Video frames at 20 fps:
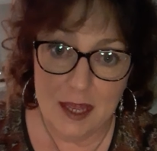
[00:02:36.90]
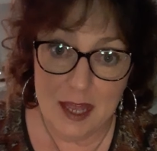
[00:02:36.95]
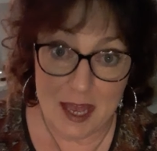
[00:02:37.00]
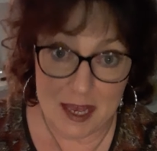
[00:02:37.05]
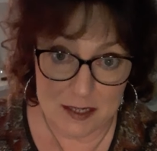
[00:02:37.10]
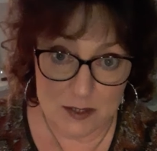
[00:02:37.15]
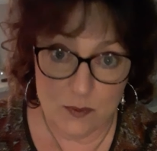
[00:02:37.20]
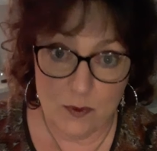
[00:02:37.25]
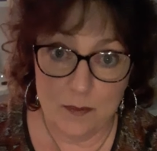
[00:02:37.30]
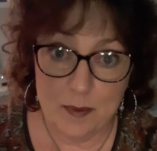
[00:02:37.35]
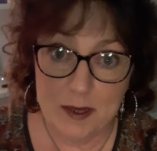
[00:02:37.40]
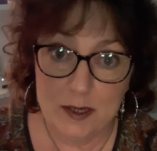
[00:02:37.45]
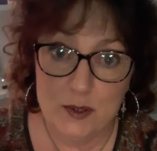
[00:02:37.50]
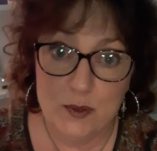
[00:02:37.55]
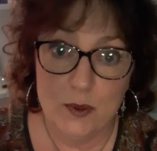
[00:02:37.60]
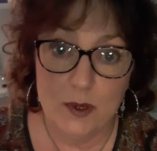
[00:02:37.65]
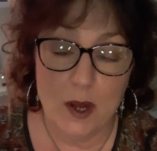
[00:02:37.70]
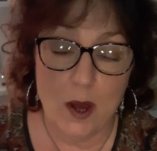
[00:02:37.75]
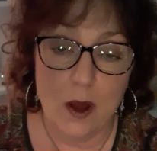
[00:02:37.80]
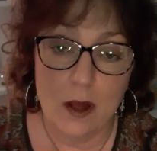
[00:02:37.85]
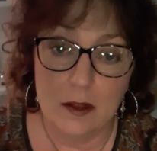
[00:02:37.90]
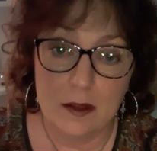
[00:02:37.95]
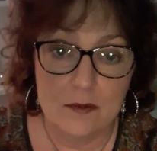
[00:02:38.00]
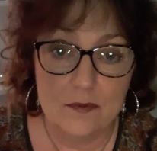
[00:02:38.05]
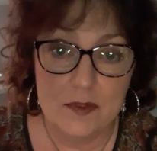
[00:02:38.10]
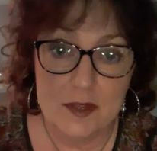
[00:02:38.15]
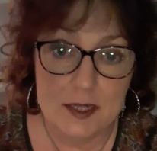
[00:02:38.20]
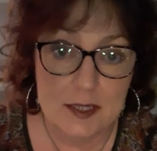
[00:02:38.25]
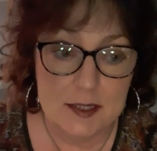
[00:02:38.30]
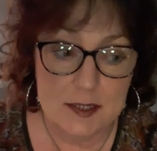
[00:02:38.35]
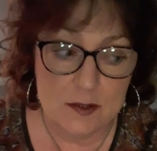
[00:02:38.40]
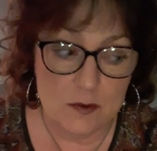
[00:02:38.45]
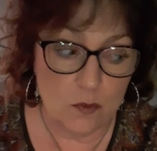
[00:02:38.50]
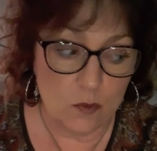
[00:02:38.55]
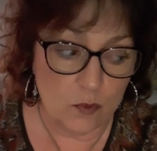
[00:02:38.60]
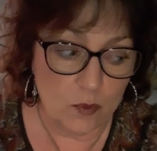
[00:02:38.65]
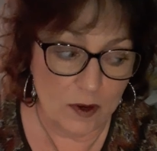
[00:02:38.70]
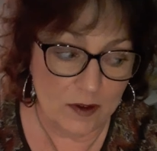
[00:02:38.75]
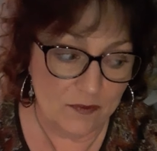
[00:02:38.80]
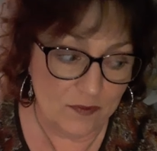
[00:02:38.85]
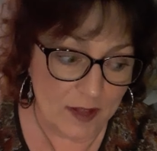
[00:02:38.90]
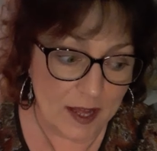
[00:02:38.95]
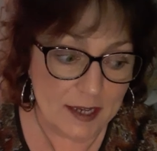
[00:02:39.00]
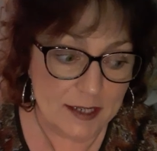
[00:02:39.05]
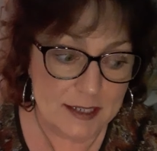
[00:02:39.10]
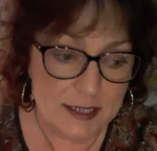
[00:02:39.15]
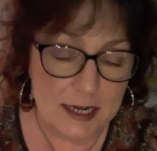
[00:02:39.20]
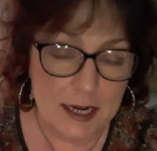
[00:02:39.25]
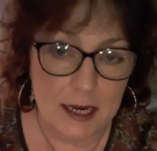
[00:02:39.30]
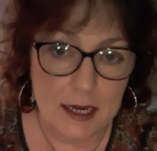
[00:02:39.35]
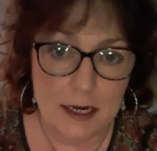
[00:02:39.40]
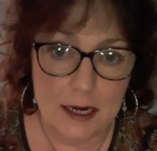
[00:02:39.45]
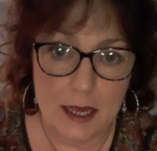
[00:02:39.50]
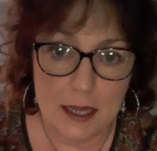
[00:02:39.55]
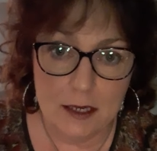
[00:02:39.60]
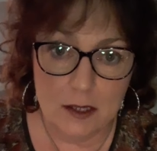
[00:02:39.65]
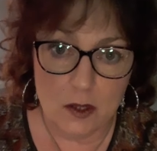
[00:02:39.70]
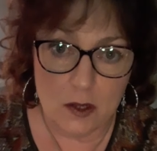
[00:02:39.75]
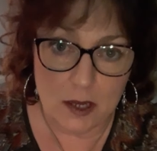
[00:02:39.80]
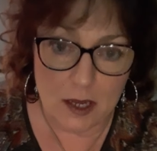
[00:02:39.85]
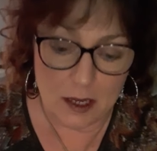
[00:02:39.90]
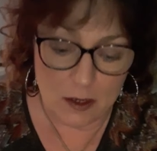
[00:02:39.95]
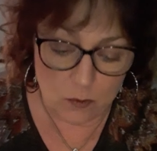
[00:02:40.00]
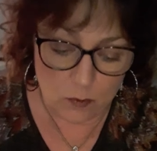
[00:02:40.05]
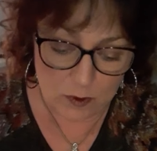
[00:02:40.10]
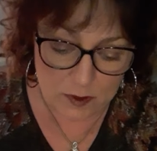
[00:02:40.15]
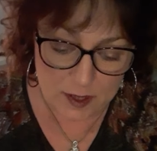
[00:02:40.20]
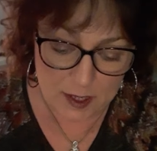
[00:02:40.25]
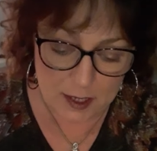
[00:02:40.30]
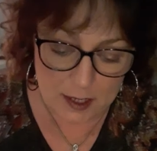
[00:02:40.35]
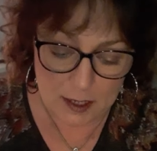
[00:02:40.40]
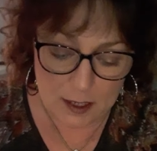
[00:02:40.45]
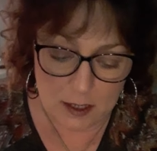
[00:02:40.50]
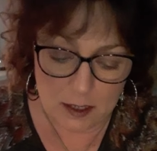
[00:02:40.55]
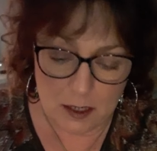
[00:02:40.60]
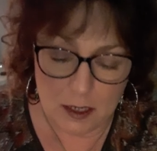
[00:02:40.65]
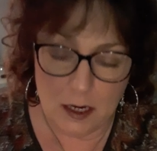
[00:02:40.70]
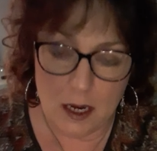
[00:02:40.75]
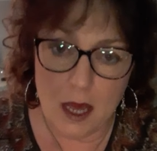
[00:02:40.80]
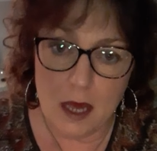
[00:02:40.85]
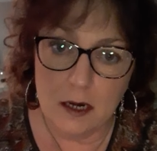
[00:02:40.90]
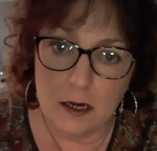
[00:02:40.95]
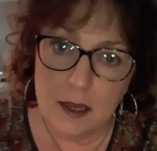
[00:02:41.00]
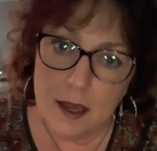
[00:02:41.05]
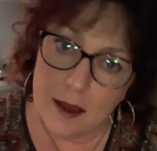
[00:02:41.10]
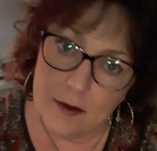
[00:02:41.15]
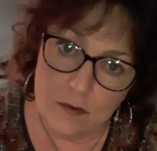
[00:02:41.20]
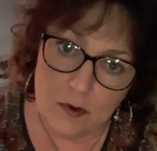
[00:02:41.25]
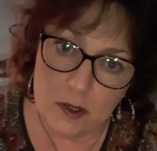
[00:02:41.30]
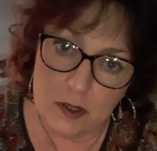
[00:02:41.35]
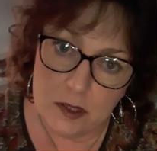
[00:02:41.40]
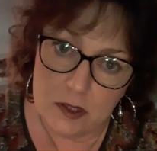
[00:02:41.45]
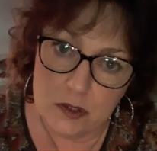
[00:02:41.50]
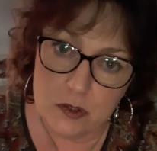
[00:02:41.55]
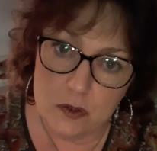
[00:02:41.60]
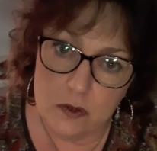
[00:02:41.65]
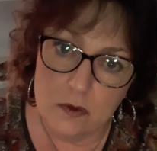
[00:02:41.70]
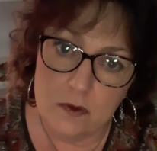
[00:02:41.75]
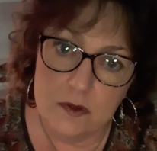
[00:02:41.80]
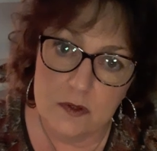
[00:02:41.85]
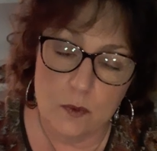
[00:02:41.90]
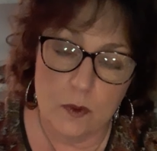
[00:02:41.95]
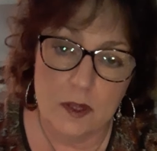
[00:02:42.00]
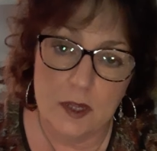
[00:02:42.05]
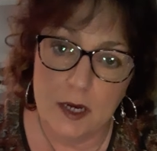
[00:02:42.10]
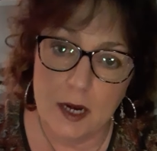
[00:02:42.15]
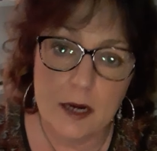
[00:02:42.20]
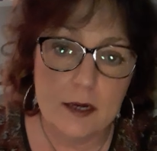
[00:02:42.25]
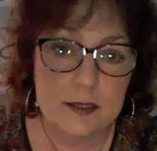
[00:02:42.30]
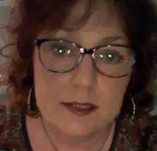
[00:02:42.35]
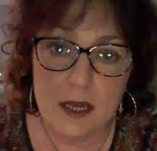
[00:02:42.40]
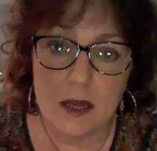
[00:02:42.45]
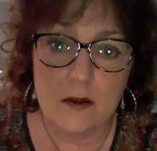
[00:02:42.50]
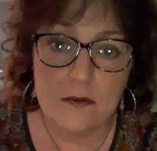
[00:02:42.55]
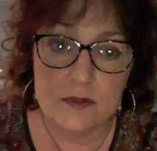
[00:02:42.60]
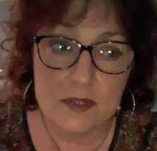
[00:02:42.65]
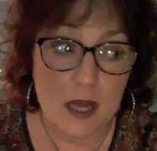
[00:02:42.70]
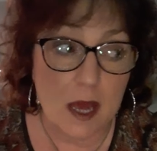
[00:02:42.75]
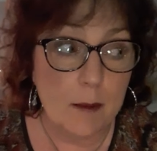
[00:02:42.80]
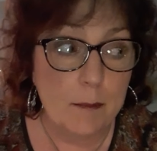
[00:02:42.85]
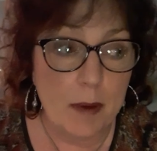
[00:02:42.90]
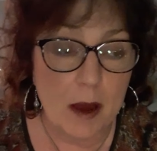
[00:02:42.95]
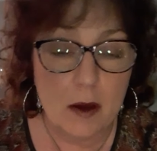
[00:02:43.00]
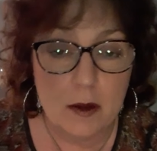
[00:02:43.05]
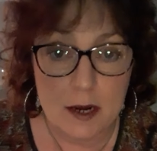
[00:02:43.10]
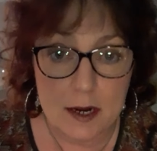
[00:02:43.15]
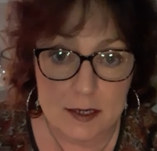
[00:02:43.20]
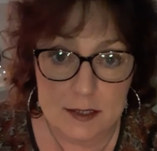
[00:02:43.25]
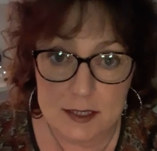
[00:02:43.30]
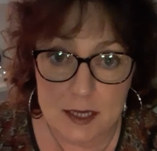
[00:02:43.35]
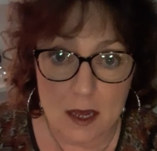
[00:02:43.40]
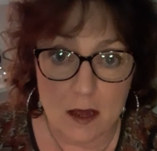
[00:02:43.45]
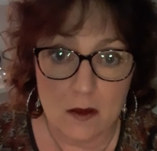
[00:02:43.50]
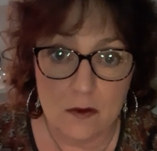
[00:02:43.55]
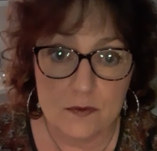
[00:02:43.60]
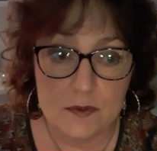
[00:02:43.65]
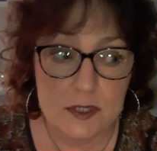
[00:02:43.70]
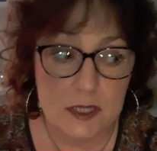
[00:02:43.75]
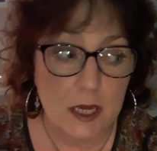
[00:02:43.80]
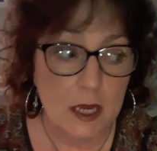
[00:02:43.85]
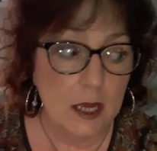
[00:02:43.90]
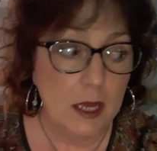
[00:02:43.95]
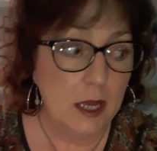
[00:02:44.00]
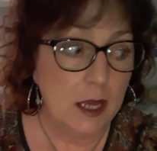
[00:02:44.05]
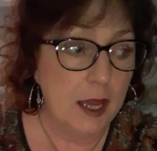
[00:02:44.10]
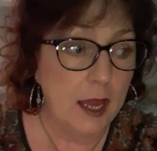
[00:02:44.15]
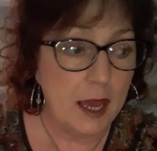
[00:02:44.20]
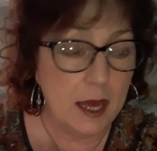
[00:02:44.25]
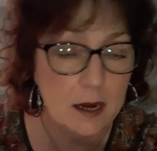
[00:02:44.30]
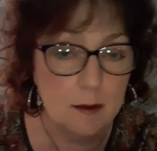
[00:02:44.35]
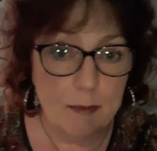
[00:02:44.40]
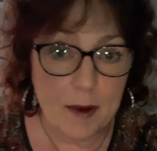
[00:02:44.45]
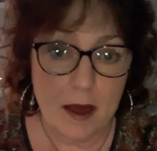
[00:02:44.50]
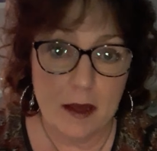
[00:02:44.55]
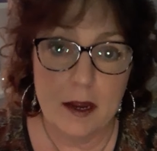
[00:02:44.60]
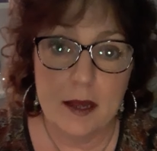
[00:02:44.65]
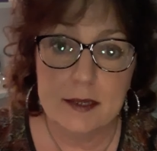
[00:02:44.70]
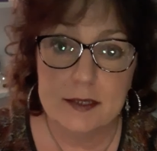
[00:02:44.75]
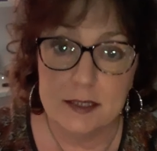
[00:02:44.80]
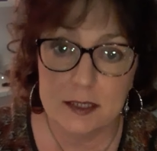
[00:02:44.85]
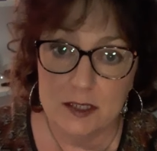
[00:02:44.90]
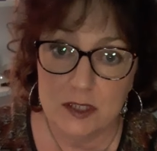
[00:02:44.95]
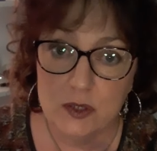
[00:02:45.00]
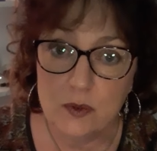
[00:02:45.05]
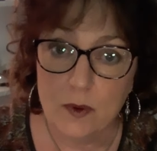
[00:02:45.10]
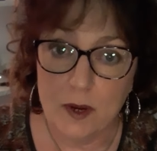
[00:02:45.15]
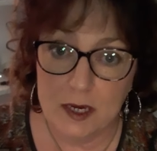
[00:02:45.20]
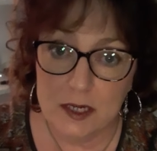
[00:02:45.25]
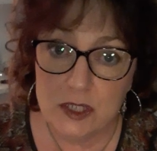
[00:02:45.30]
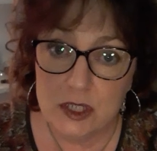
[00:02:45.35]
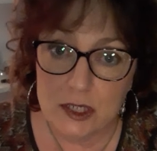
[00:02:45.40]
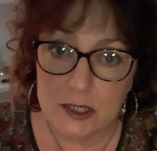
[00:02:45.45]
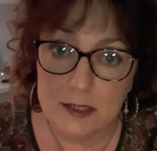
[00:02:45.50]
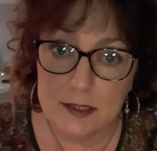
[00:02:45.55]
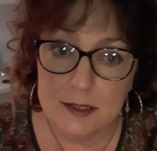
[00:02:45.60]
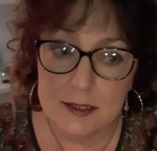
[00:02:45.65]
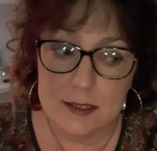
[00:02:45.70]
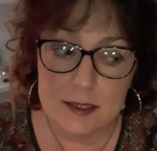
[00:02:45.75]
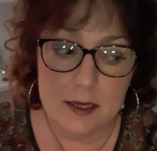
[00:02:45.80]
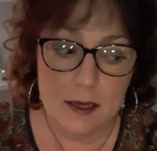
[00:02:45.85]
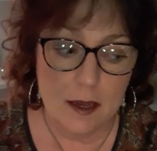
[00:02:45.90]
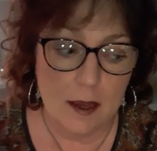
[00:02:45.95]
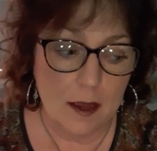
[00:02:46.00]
as we've been doing all of this reflecting and looking within and uncovering the truths within ourselves, about ourselves, and about our situations,